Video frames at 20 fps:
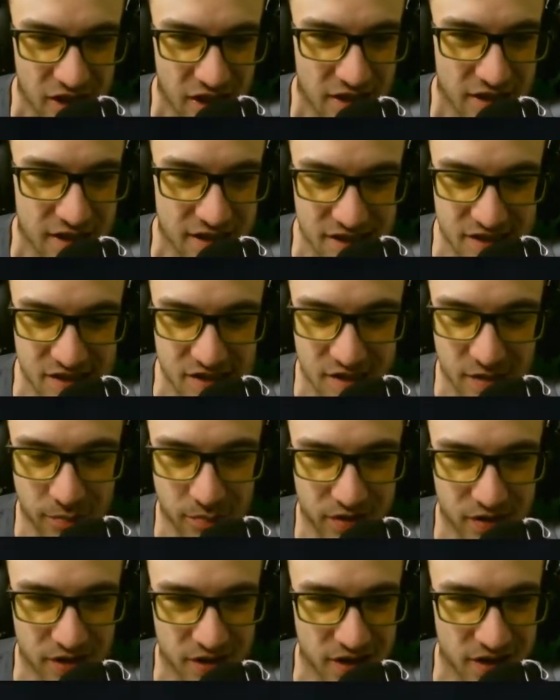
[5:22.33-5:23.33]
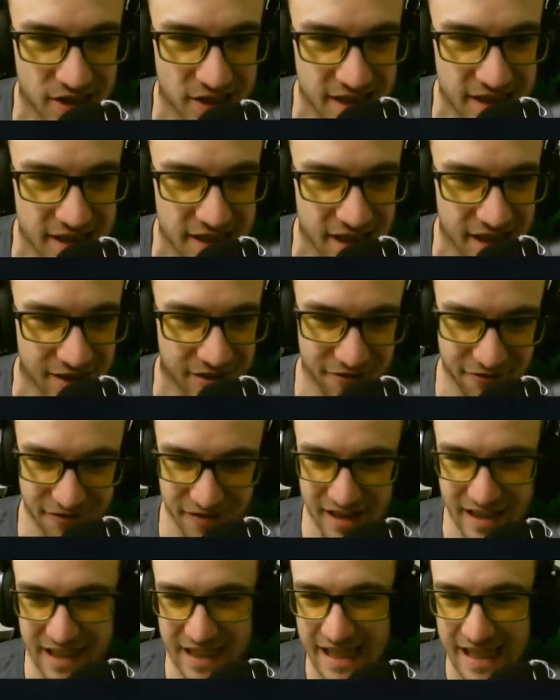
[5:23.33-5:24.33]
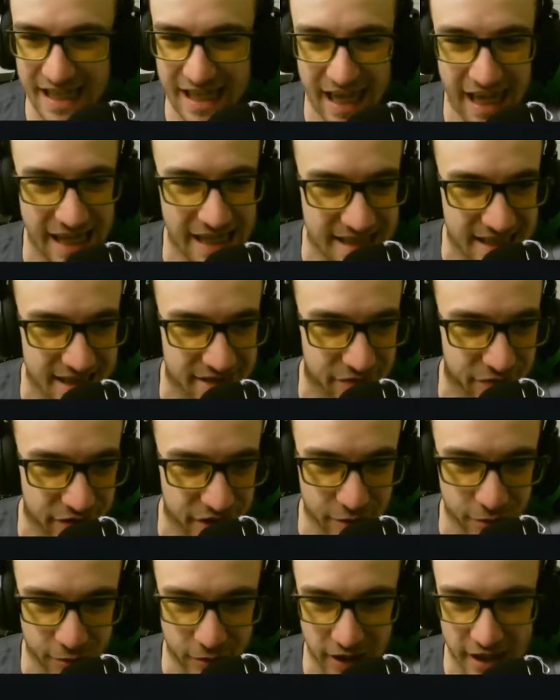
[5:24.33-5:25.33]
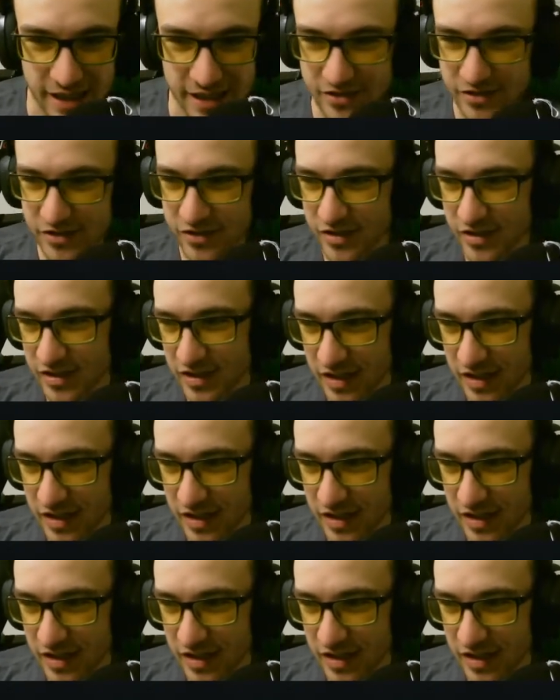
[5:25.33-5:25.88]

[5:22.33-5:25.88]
This is complete infinite. It has infinite range.